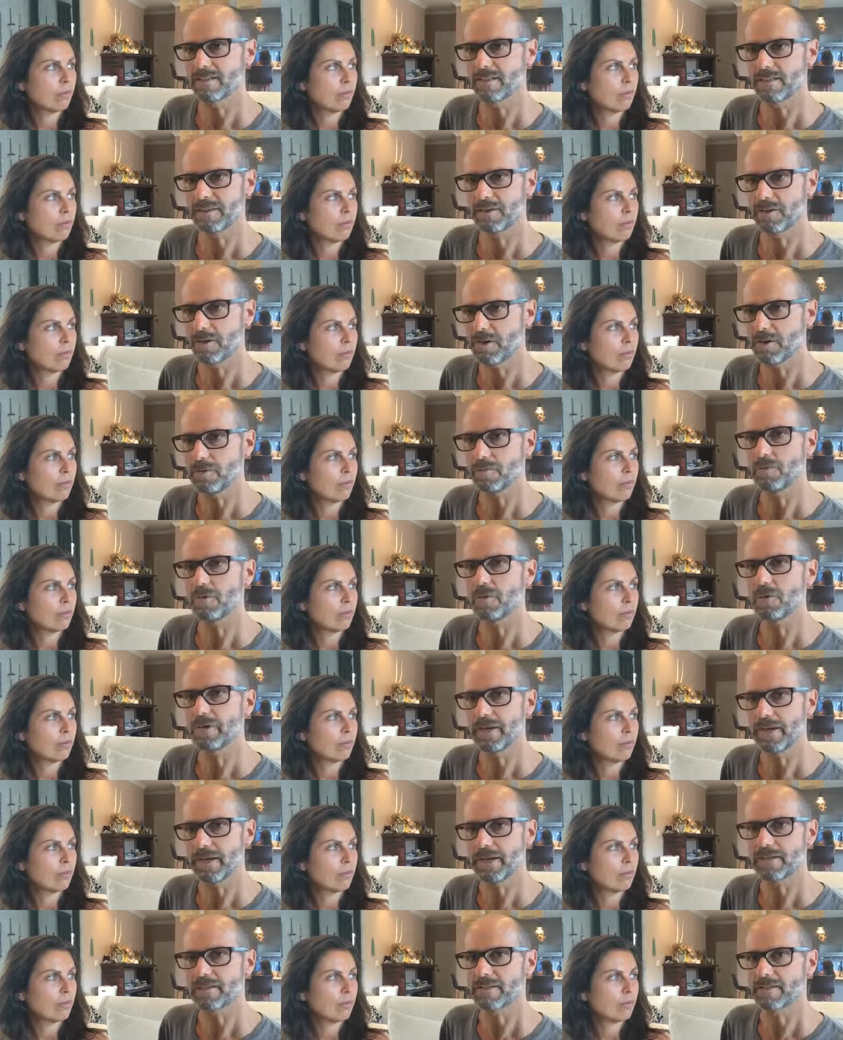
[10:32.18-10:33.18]
Speaker 1: no more
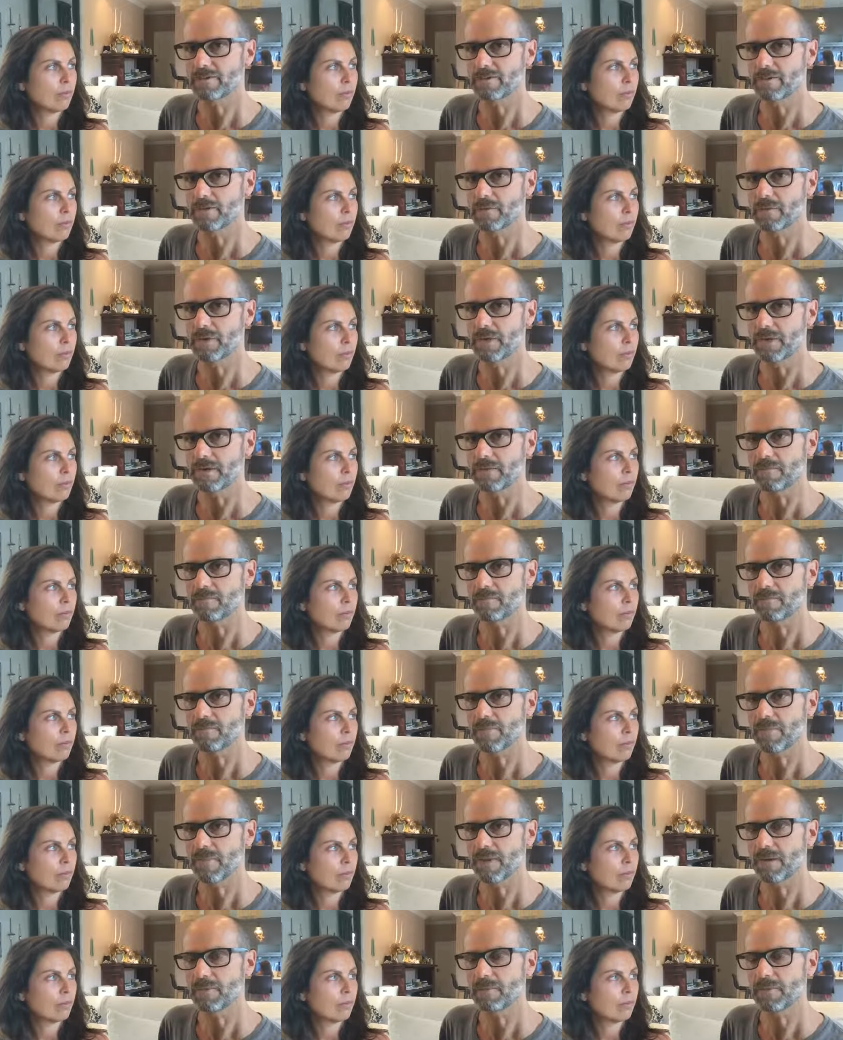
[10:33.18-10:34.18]
eggs for me.
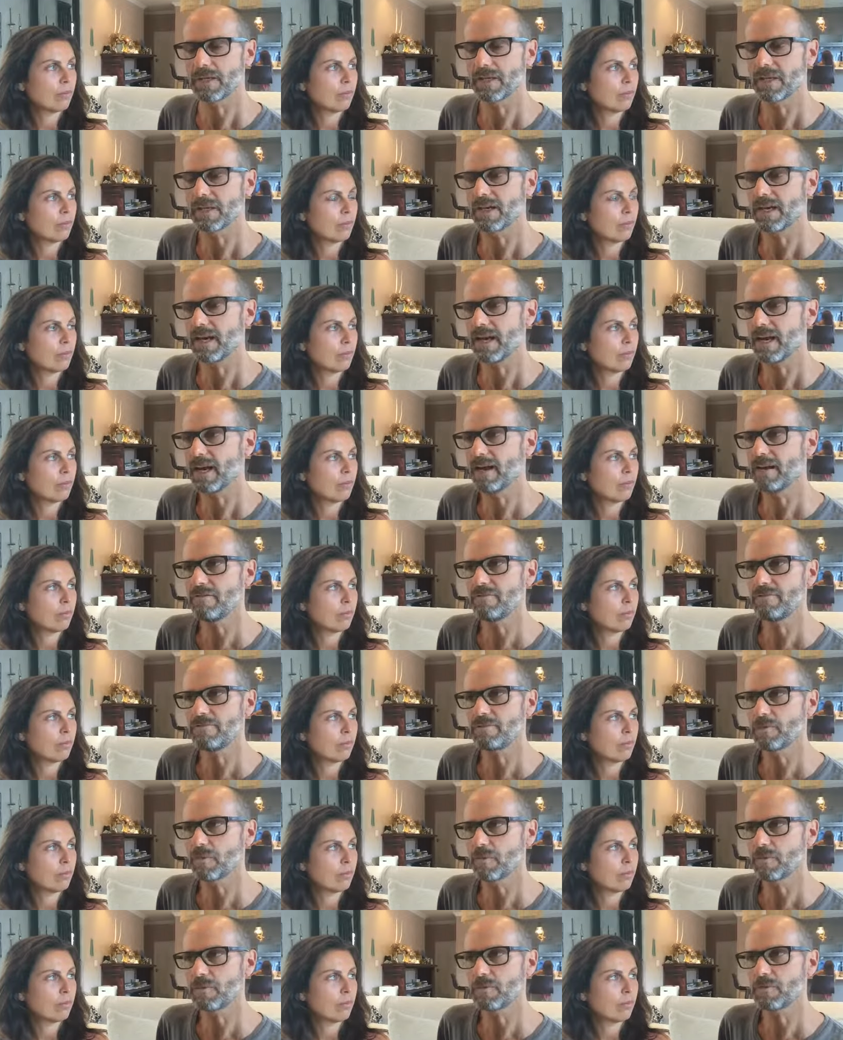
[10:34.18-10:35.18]
I mean, I have
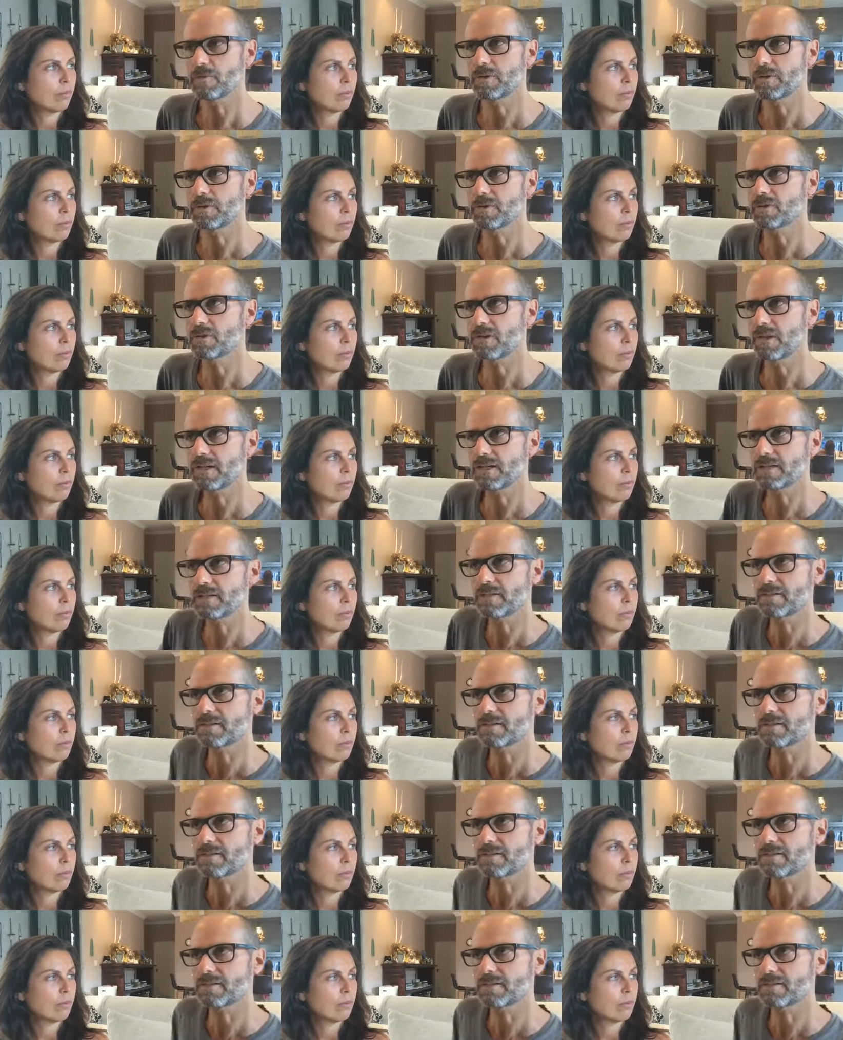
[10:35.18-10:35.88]
probably tried